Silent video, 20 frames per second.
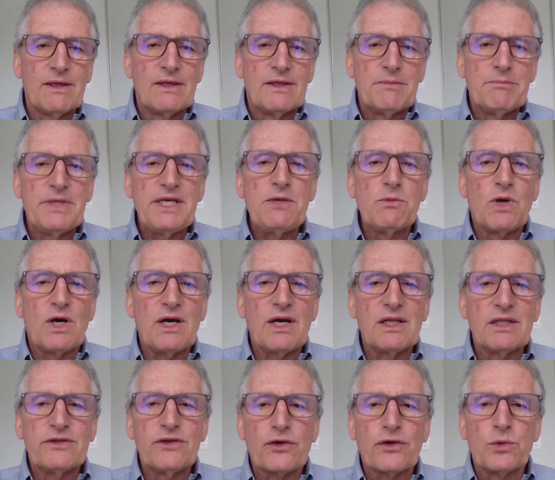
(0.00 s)

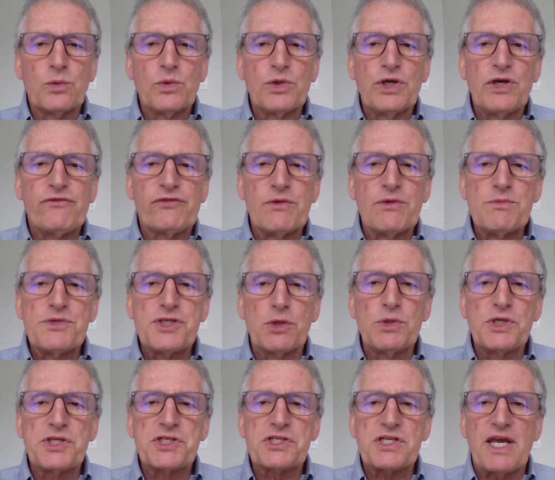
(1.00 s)
Meanwhile, not a word from
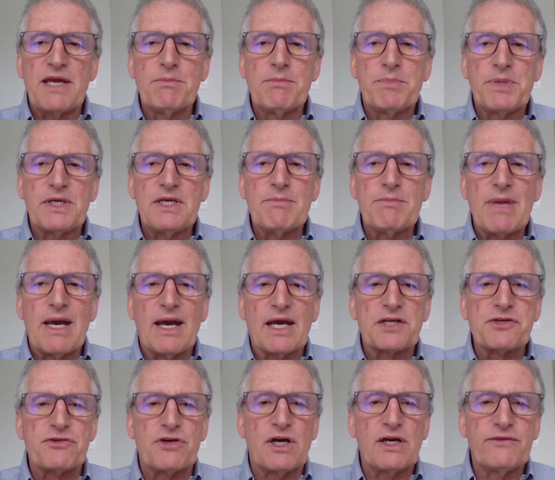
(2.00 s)
Jewish MP Mark
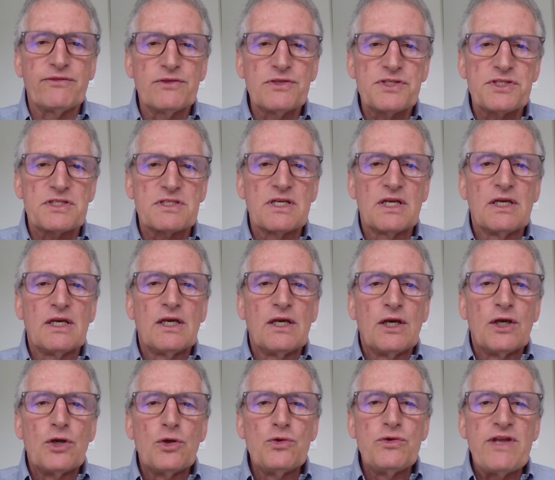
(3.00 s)
Dreyfus,
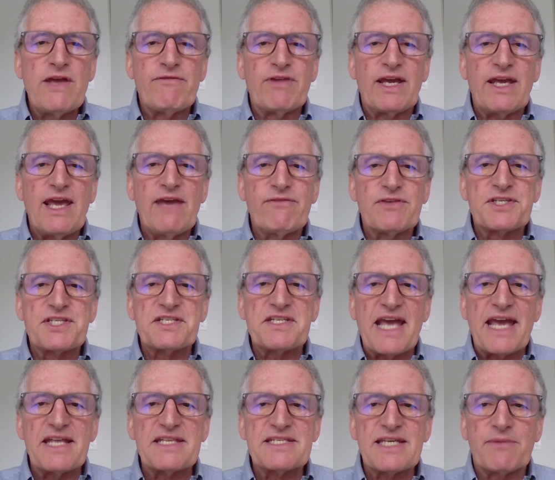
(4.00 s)
who never ever
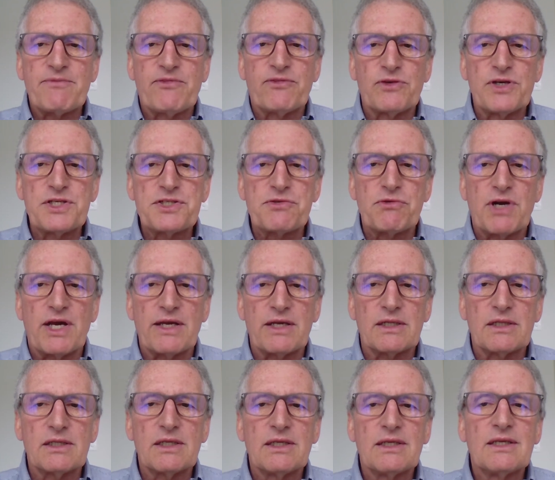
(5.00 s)
stands up for
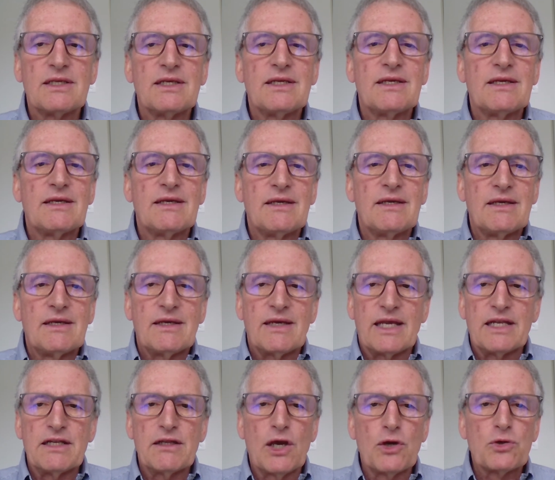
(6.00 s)
Israel.
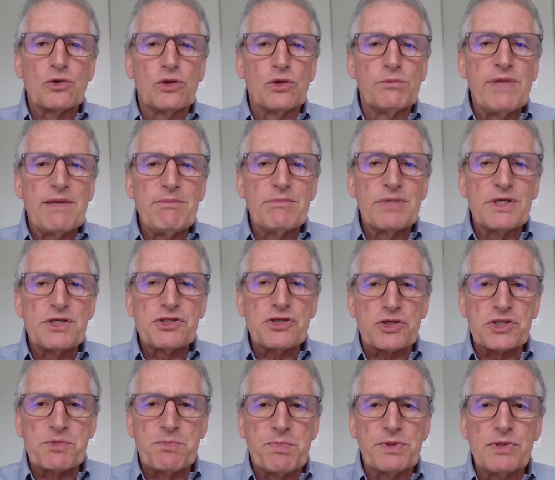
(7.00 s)
And local member
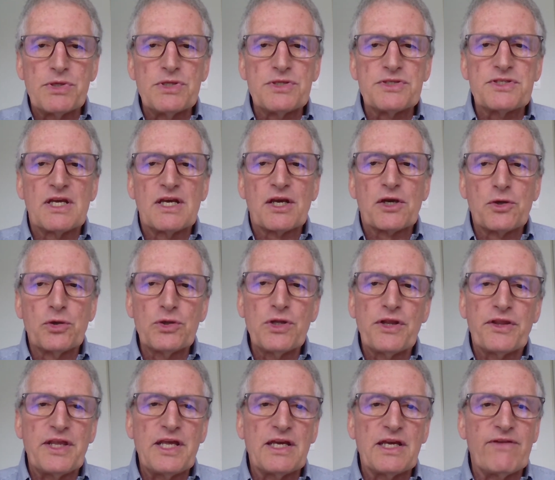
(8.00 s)
Josh Burns couldn't
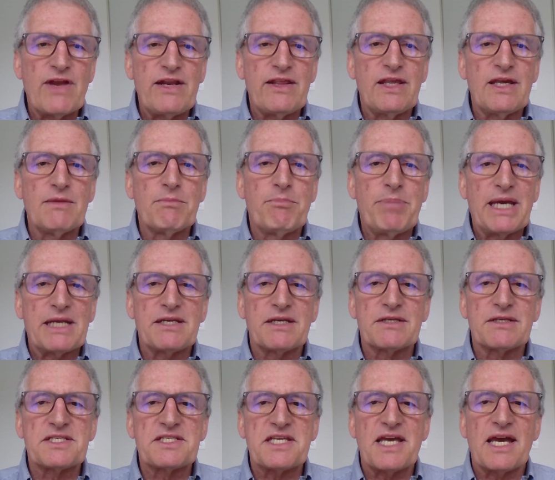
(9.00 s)
think of anything better
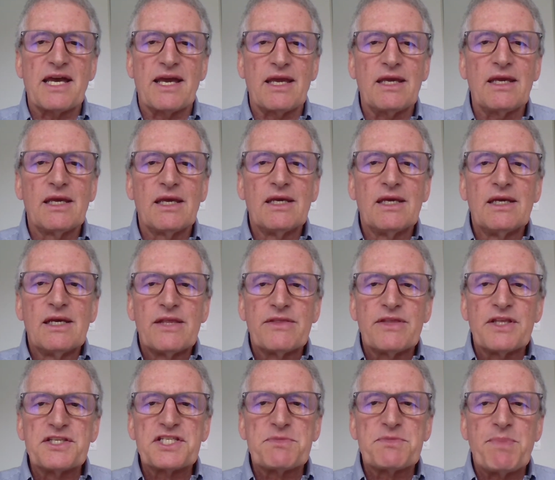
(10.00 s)
to say
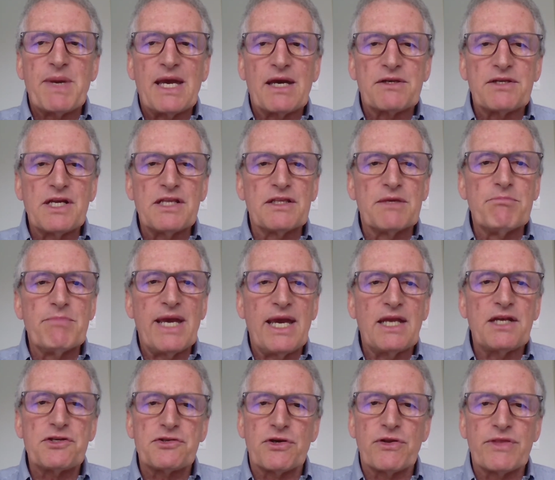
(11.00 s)
than spouting the
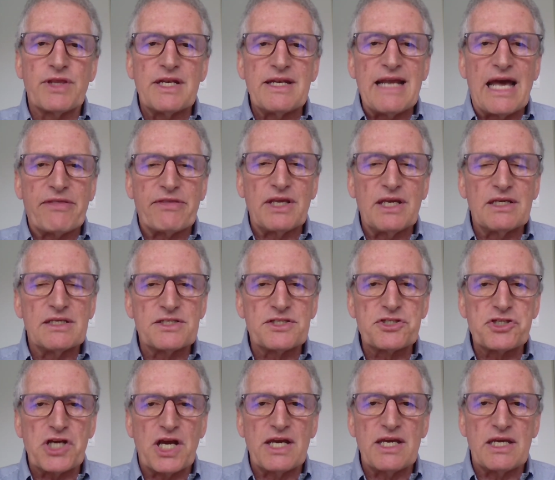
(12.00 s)
mantra that nothing has
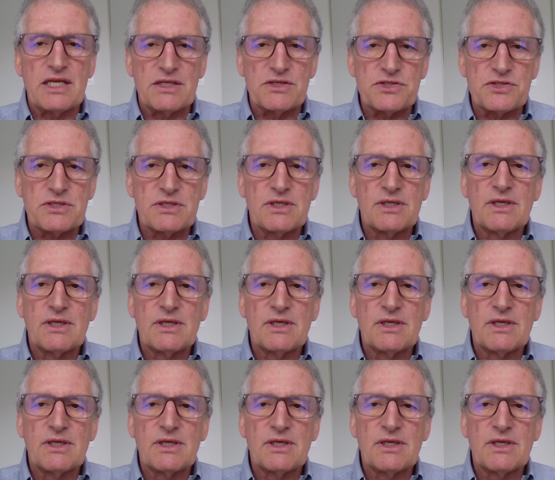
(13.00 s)
changed.